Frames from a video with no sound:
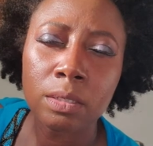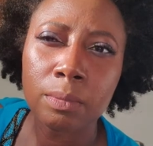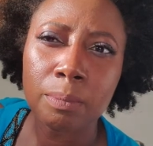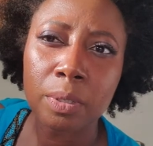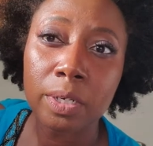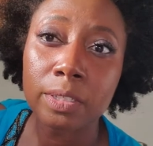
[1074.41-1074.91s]

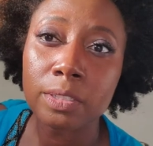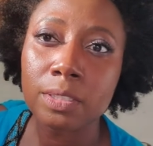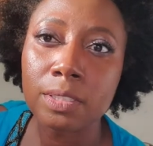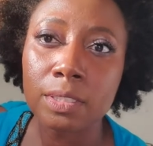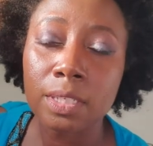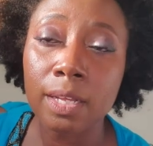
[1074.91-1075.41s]

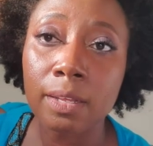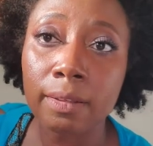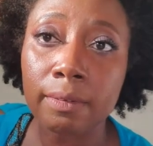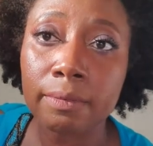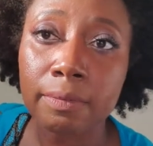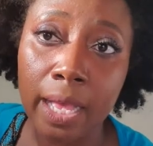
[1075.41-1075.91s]
parts
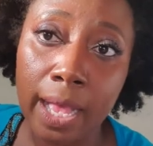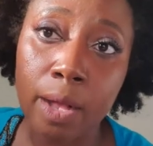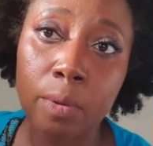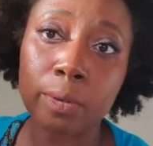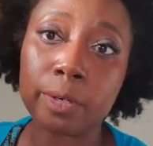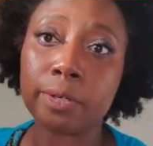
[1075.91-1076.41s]
of
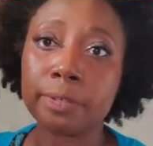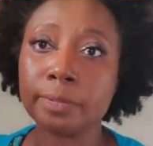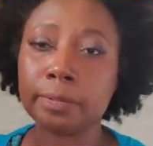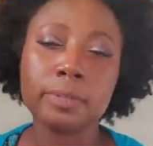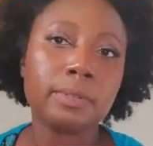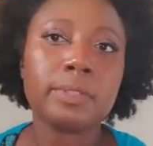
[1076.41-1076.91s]
our
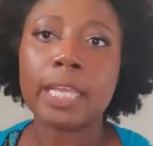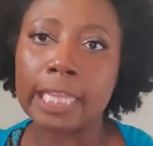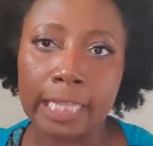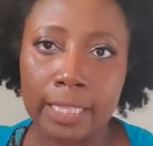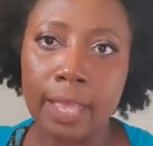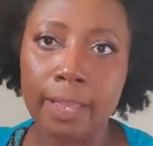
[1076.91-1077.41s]

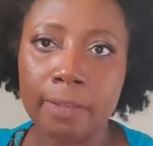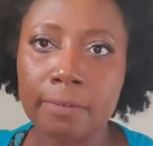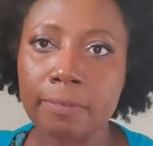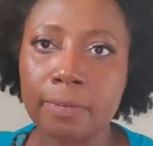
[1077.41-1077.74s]
daily life